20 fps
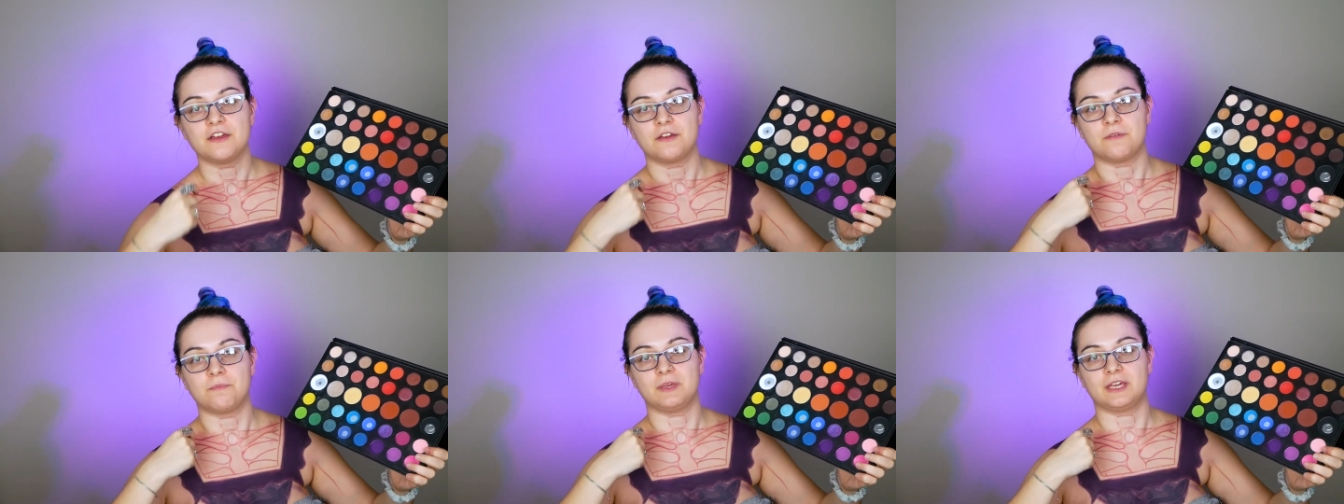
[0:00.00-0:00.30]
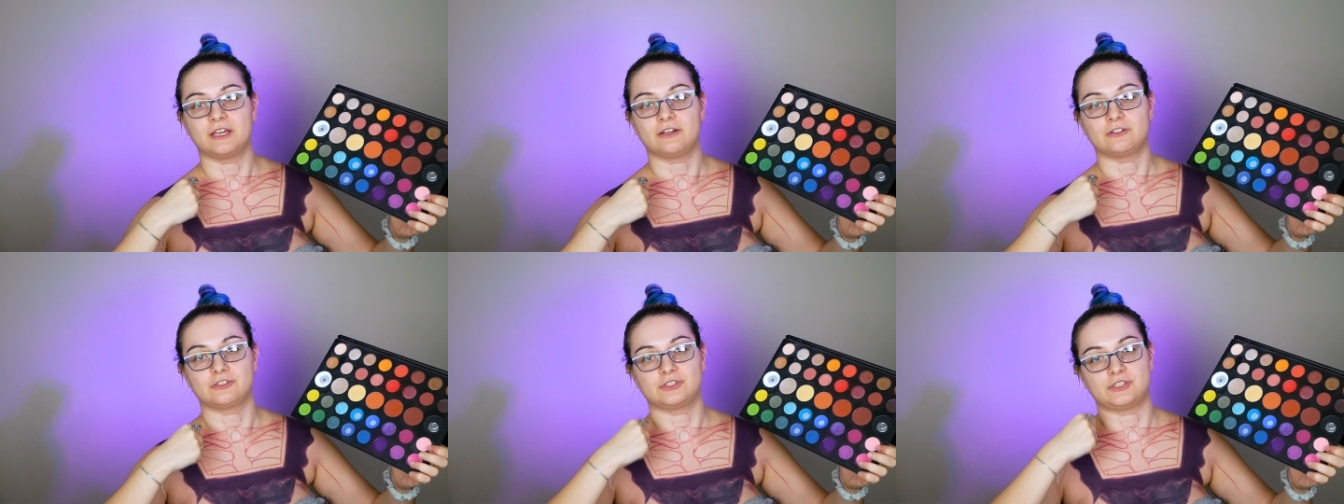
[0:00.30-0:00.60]

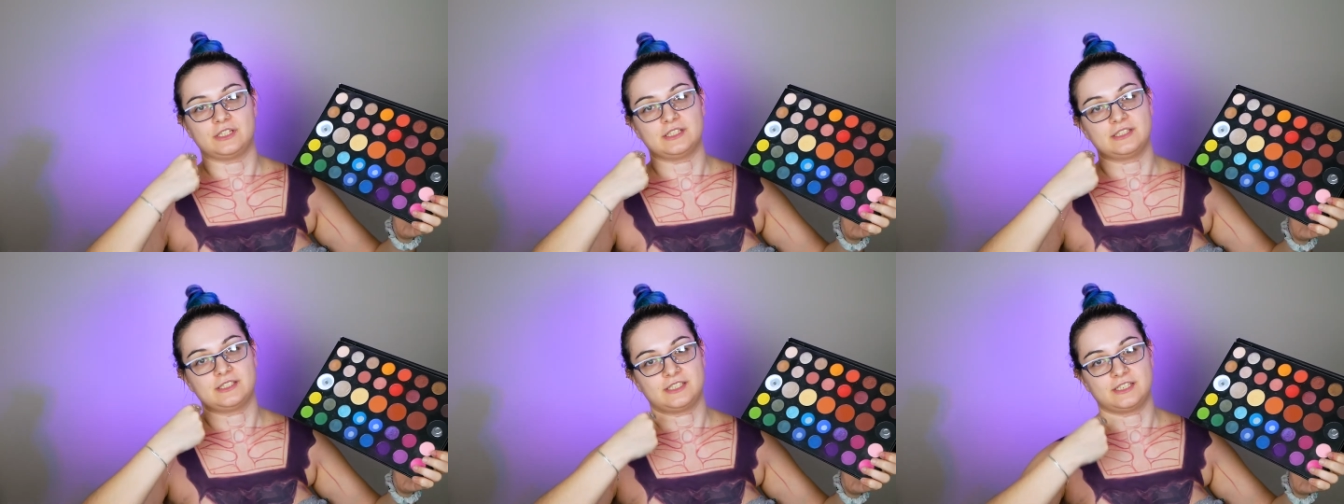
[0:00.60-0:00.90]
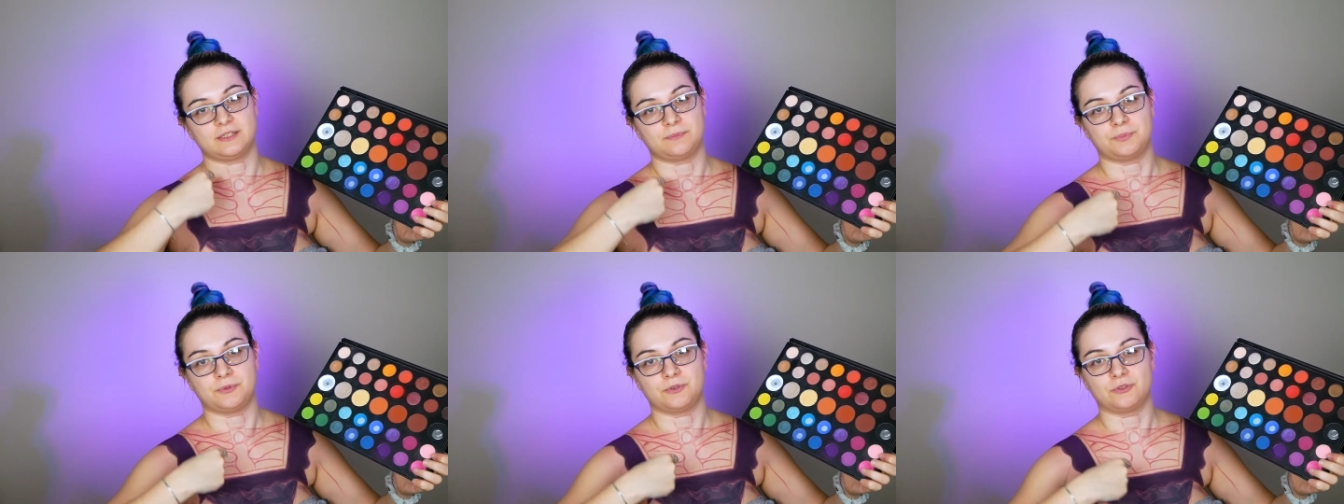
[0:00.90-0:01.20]
because it's
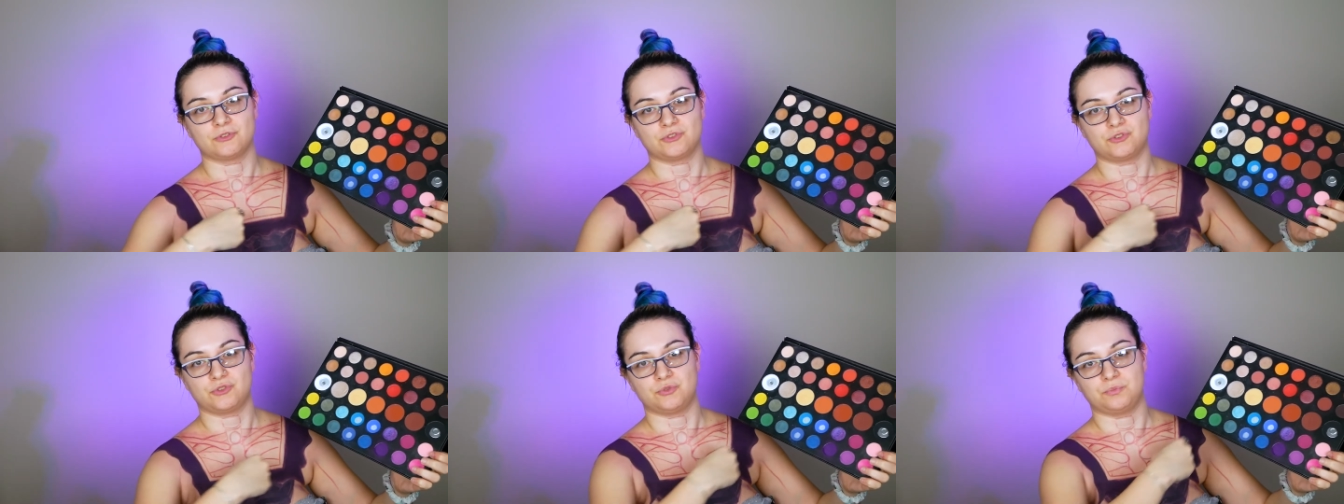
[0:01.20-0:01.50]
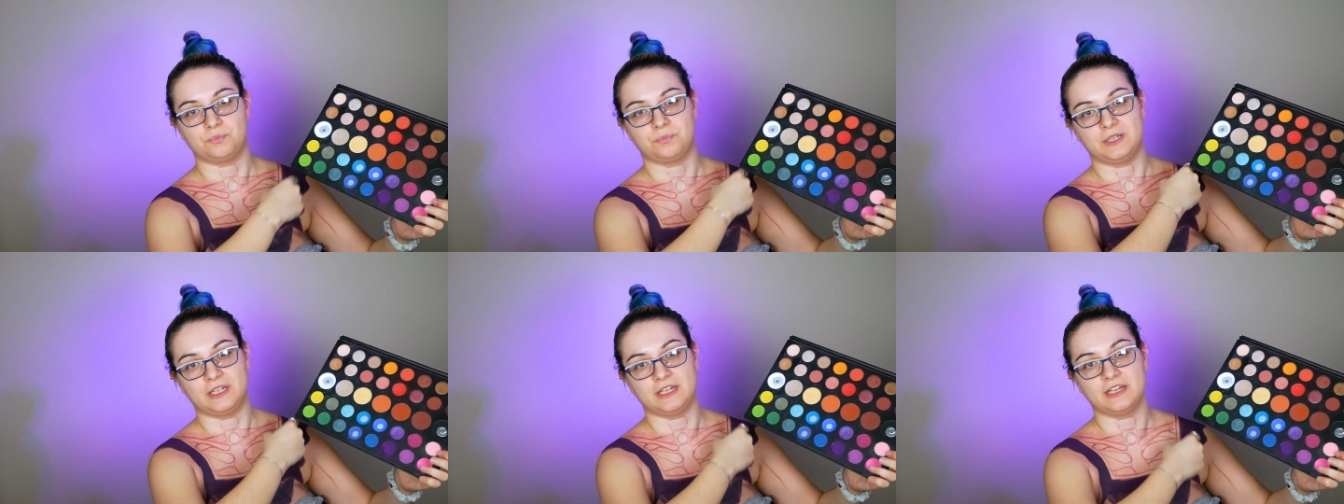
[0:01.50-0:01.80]
supposed to
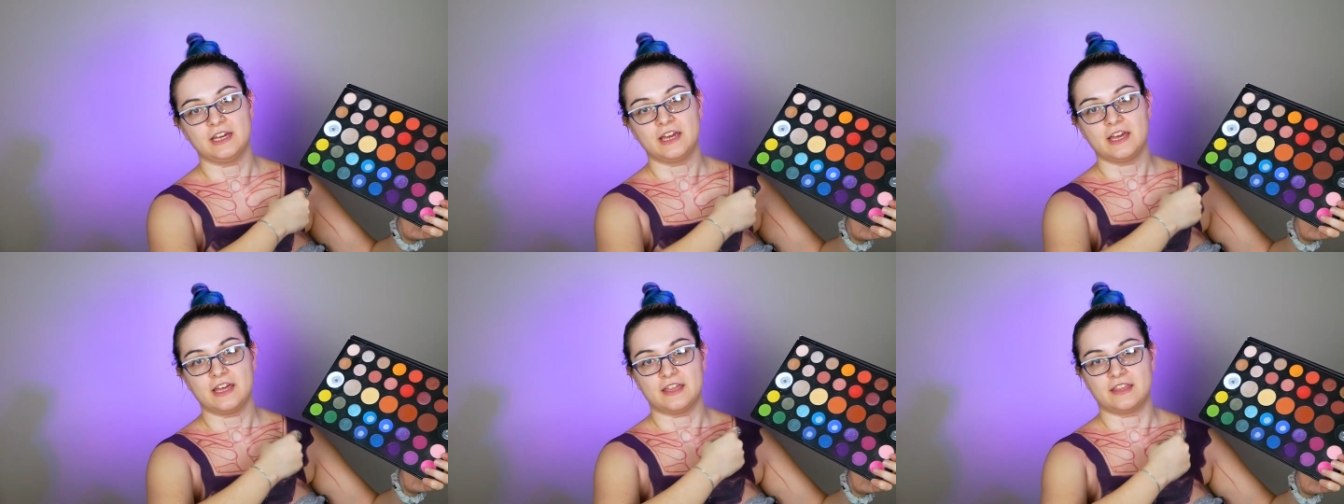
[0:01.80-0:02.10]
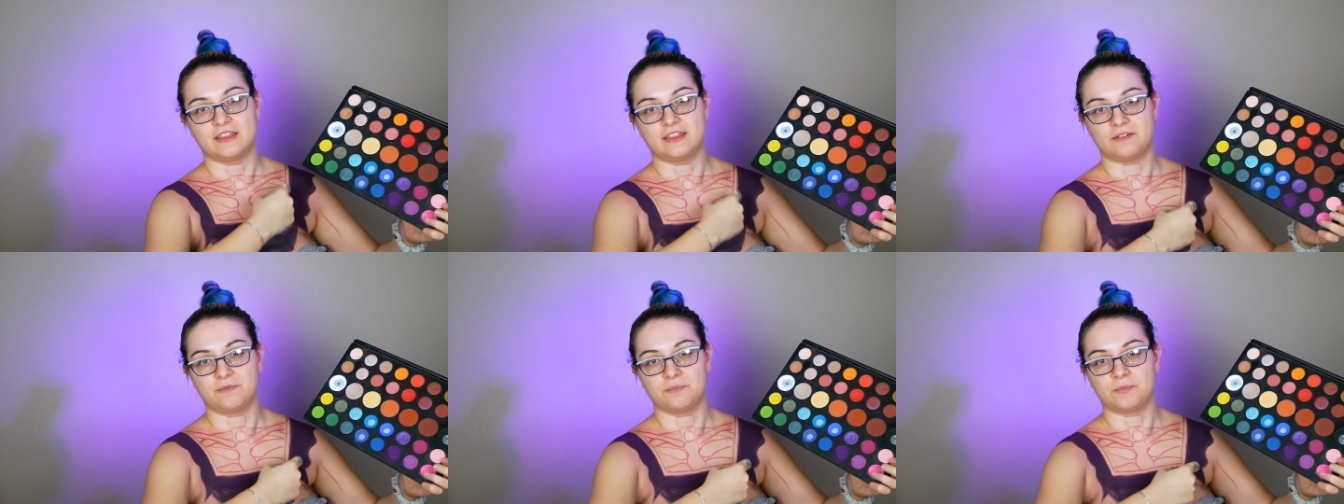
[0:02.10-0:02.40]
be
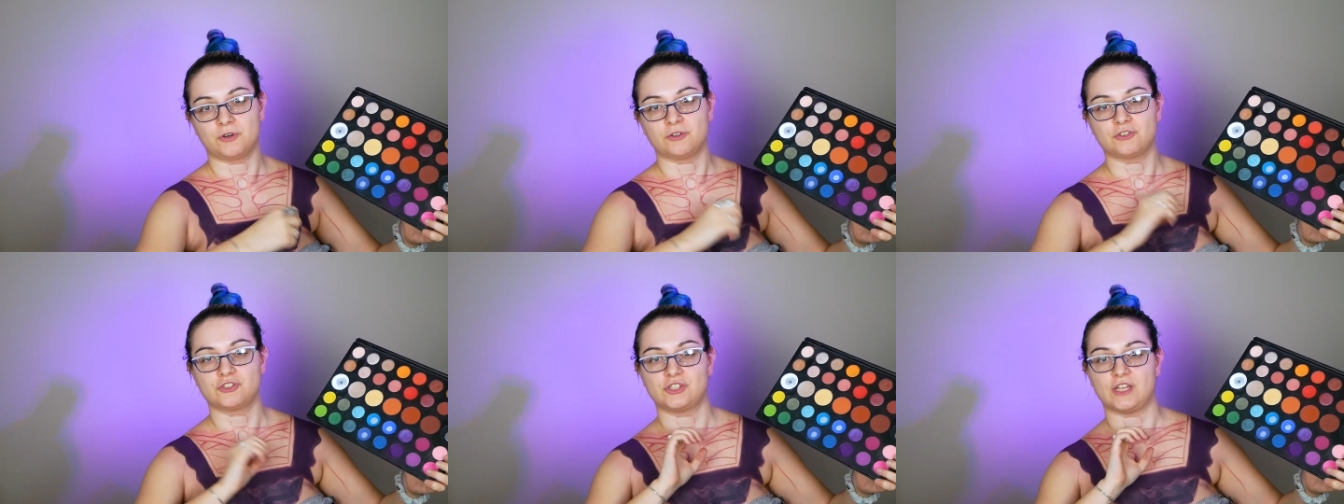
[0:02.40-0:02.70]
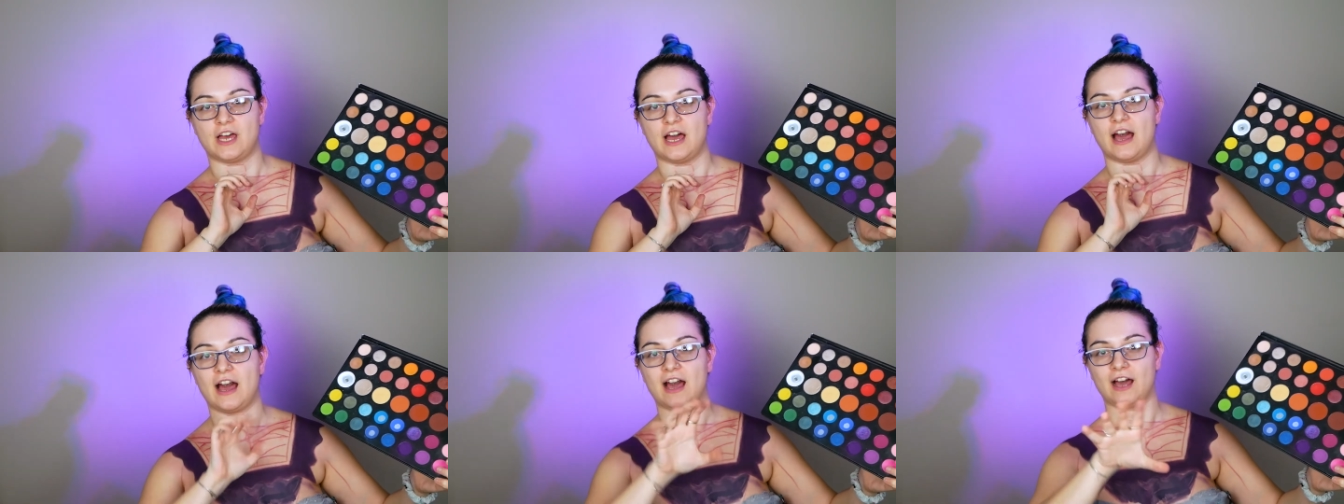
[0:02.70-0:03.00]
the most
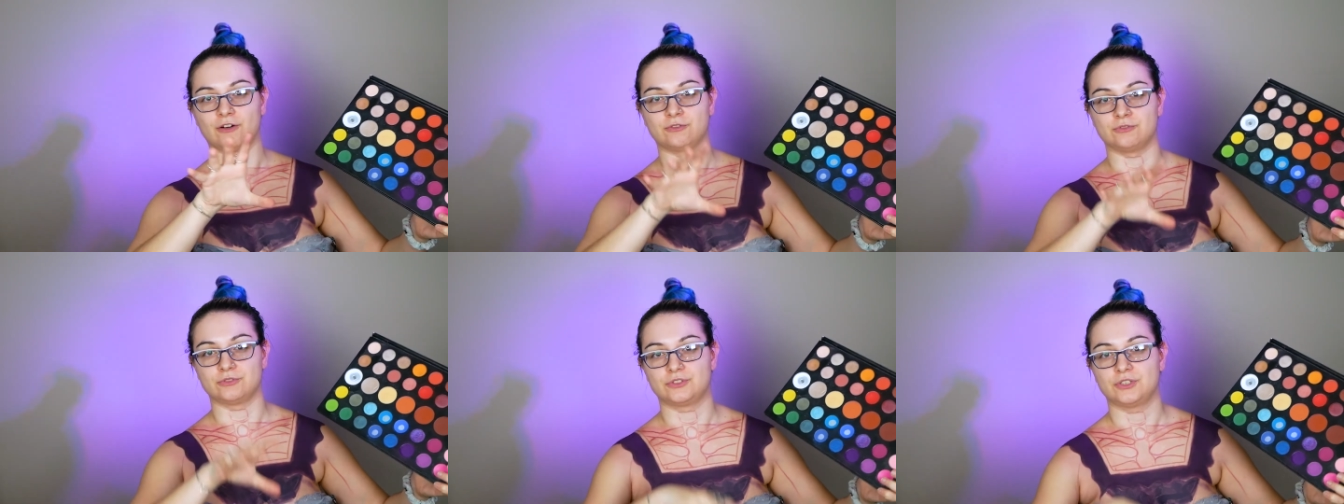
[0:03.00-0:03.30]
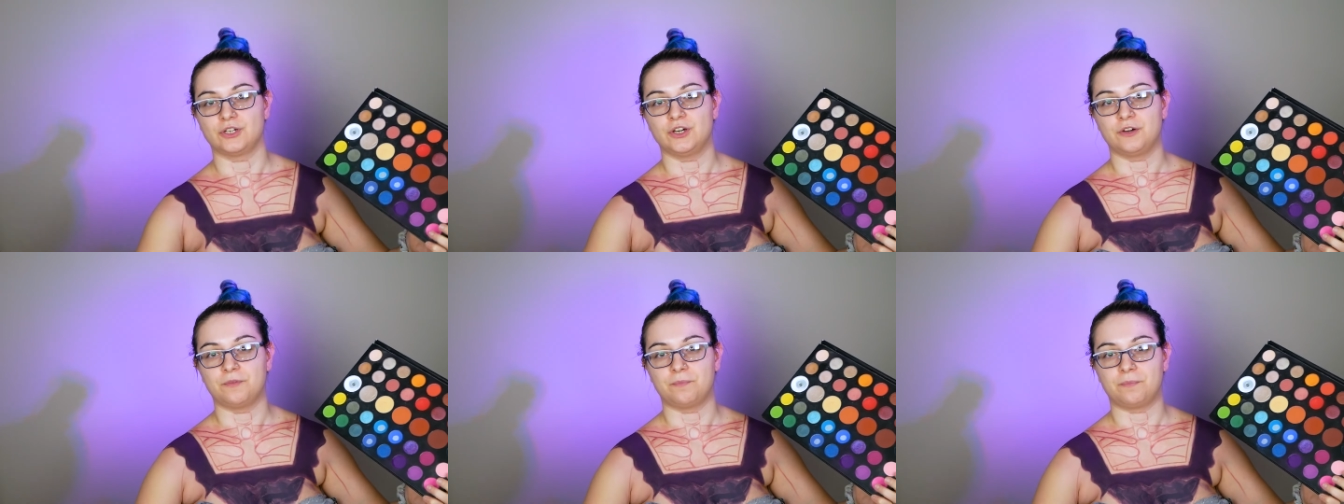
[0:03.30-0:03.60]
out
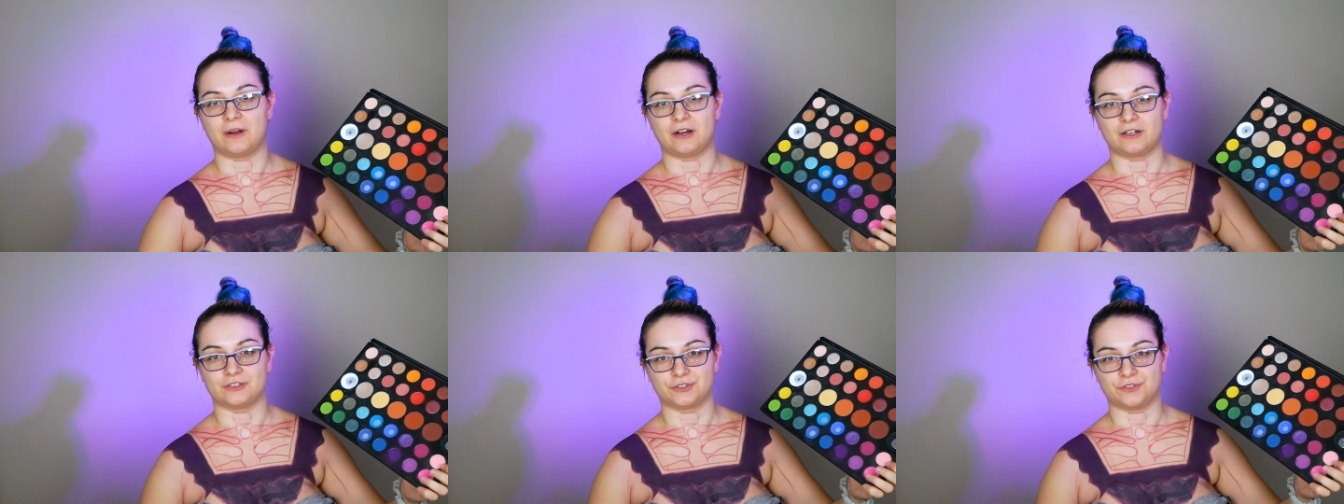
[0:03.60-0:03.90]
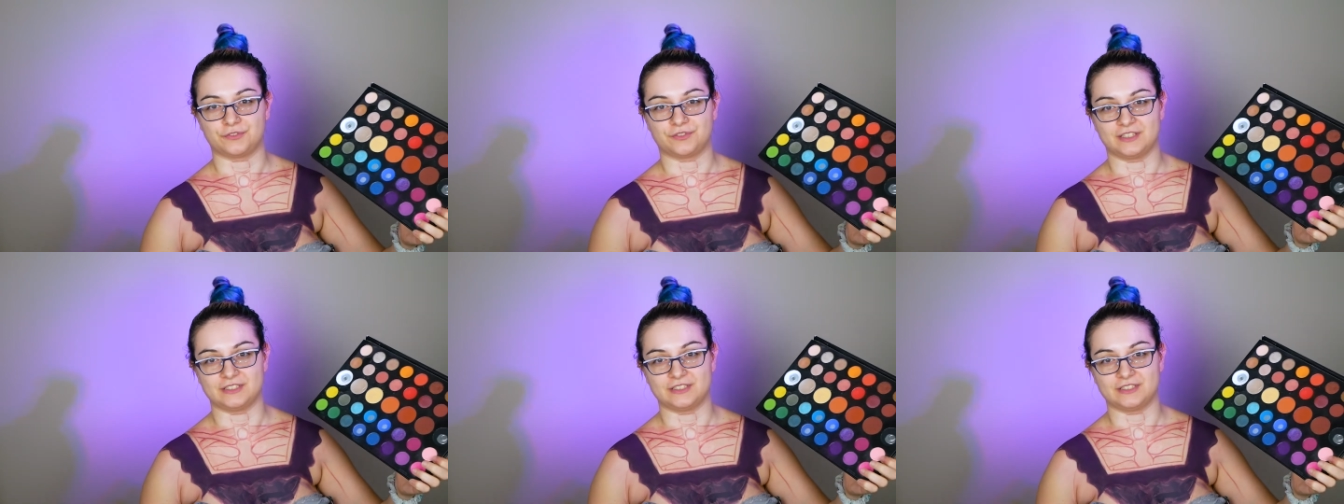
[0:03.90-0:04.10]
part of the